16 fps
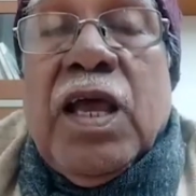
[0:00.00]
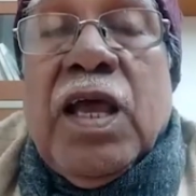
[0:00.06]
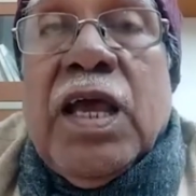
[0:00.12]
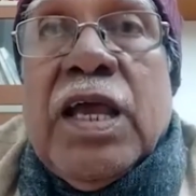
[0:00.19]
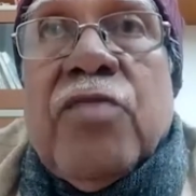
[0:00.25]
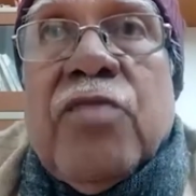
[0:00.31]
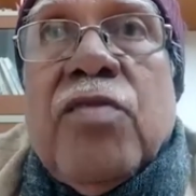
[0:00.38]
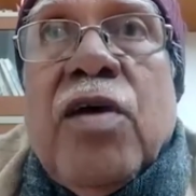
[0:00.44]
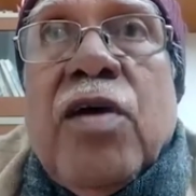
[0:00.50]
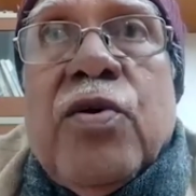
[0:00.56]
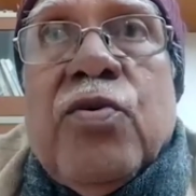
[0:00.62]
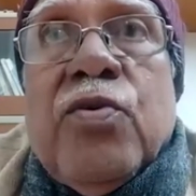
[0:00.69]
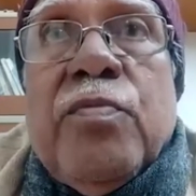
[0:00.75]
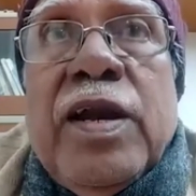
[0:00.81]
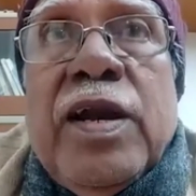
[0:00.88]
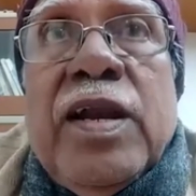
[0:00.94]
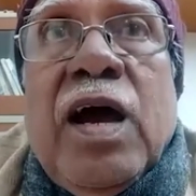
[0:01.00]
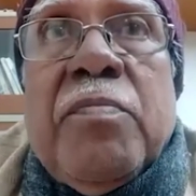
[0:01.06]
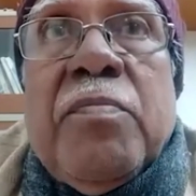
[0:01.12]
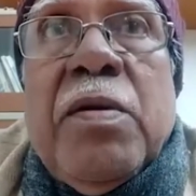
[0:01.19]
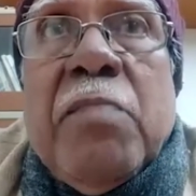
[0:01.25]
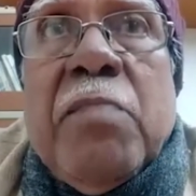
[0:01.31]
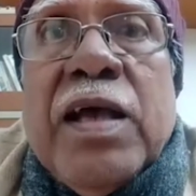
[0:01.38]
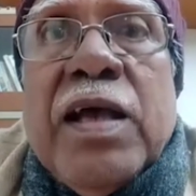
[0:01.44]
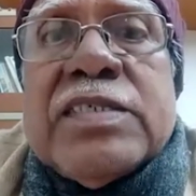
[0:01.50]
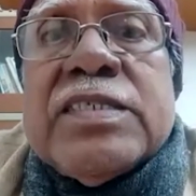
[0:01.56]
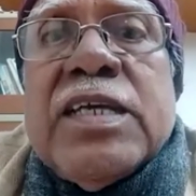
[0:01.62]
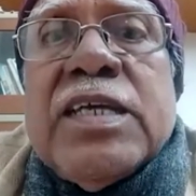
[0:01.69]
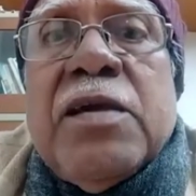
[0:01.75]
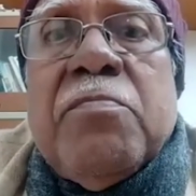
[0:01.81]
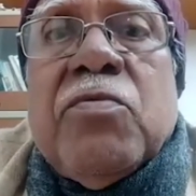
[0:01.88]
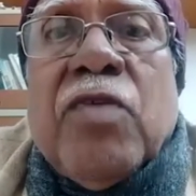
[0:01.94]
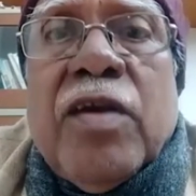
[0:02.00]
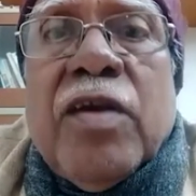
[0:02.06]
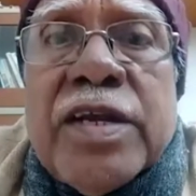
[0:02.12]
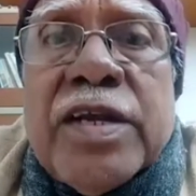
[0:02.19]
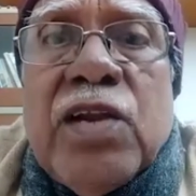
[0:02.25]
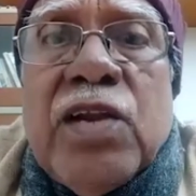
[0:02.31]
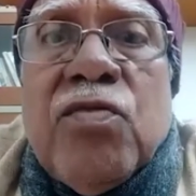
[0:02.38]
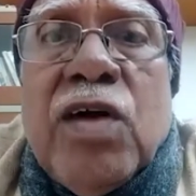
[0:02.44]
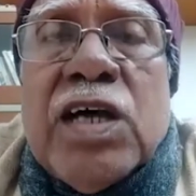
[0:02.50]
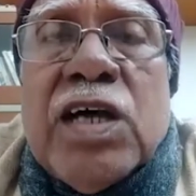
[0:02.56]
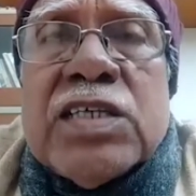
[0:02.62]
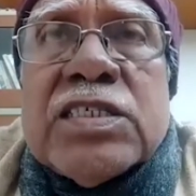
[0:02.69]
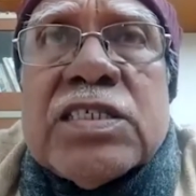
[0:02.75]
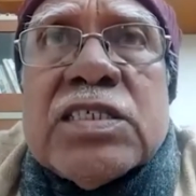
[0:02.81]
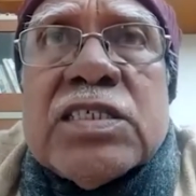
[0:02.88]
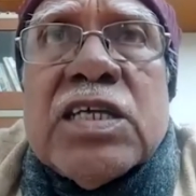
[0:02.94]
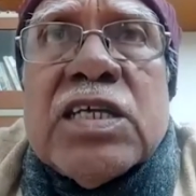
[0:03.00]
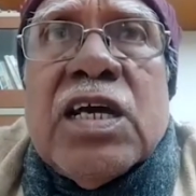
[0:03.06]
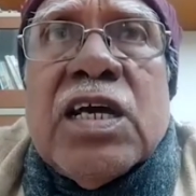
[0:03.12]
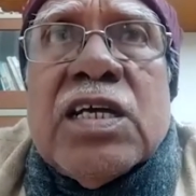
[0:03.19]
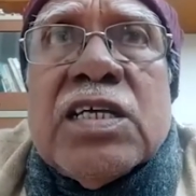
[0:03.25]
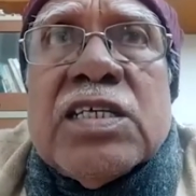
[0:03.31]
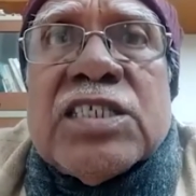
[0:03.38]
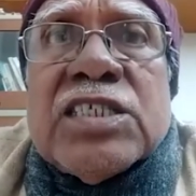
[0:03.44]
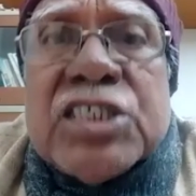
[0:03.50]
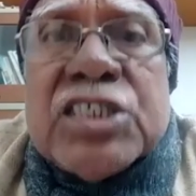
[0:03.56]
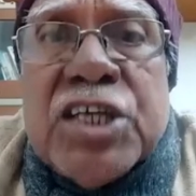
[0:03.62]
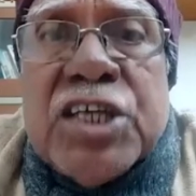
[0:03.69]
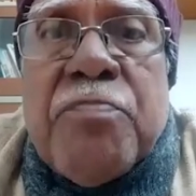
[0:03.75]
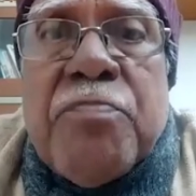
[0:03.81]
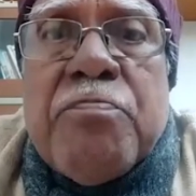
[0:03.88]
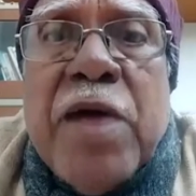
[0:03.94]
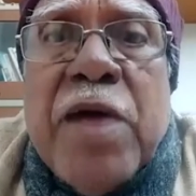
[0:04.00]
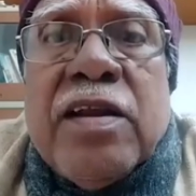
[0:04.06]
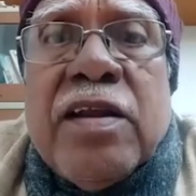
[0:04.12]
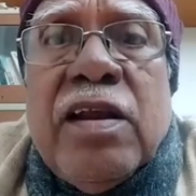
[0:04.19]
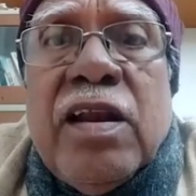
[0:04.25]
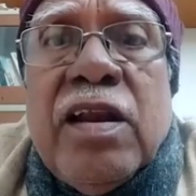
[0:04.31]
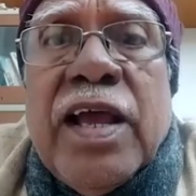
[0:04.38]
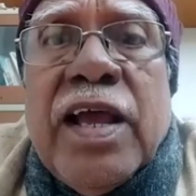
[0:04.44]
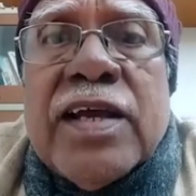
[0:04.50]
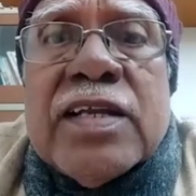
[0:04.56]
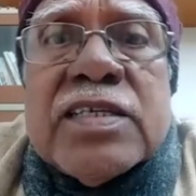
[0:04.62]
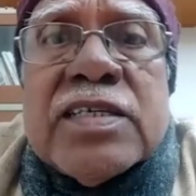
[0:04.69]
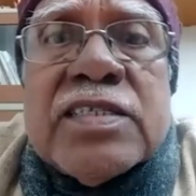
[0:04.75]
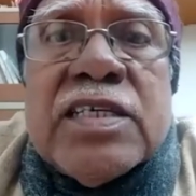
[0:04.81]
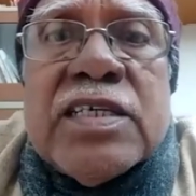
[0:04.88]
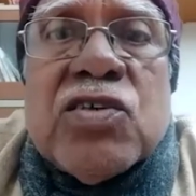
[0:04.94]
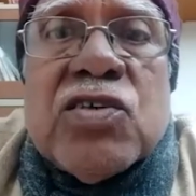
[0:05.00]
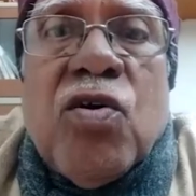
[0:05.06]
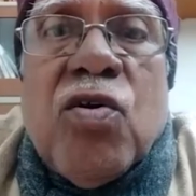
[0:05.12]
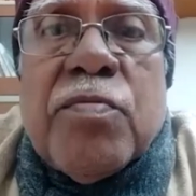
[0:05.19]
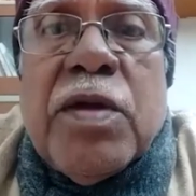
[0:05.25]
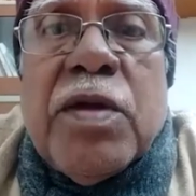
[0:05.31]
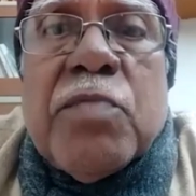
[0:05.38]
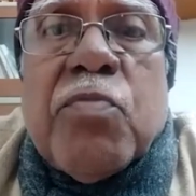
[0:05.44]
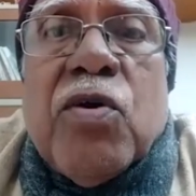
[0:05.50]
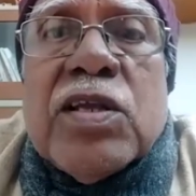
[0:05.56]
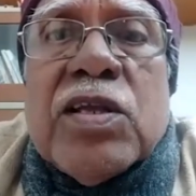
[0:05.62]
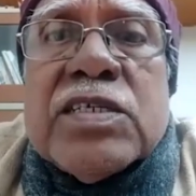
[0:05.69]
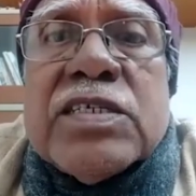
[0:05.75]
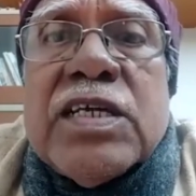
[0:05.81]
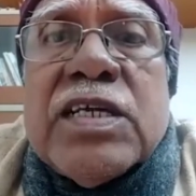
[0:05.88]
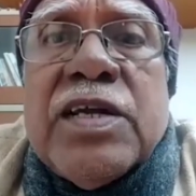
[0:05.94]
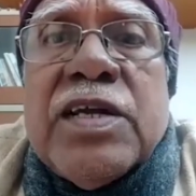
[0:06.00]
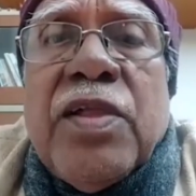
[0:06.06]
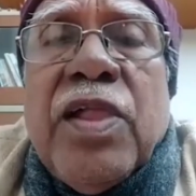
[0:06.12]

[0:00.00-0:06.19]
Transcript: You have to build up a massive, continuous, steep battle against this government policy,